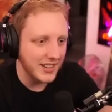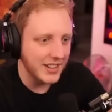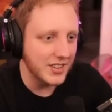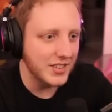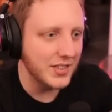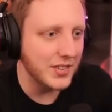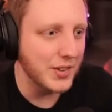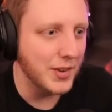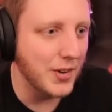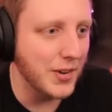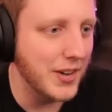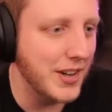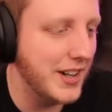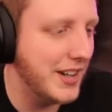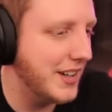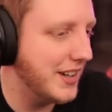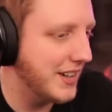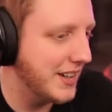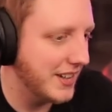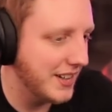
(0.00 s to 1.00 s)
This
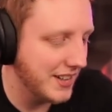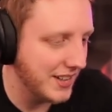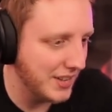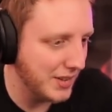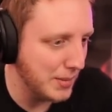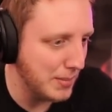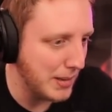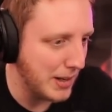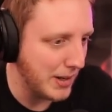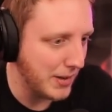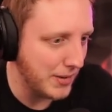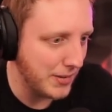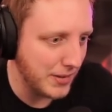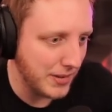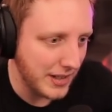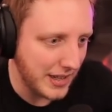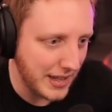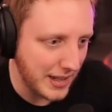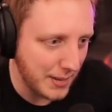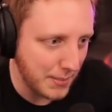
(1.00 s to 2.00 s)
story is
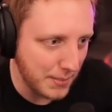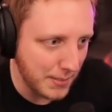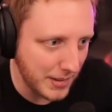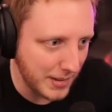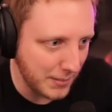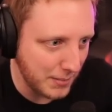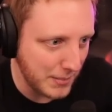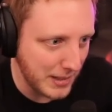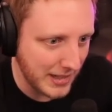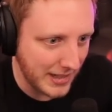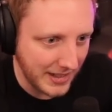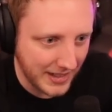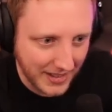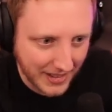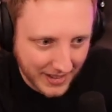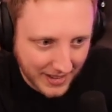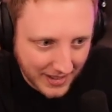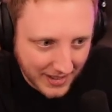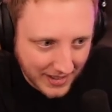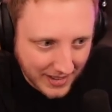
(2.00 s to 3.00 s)
about him and me
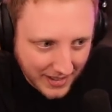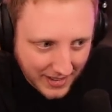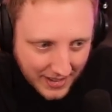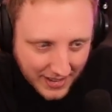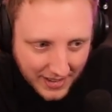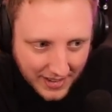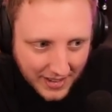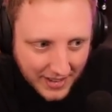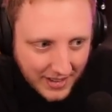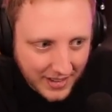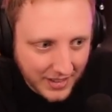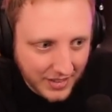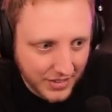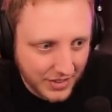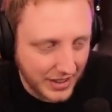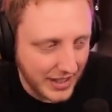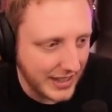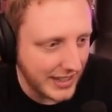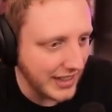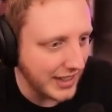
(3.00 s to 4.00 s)

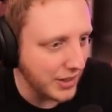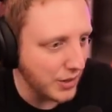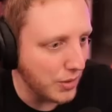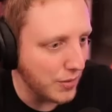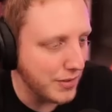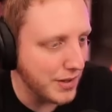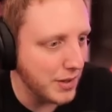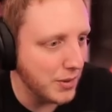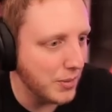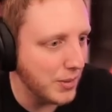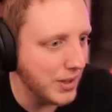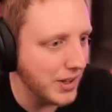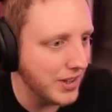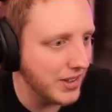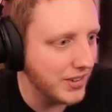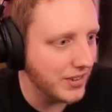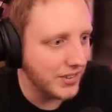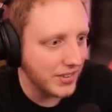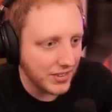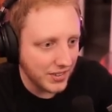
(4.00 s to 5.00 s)
taking over the
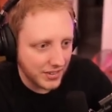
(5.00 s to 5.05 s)
world.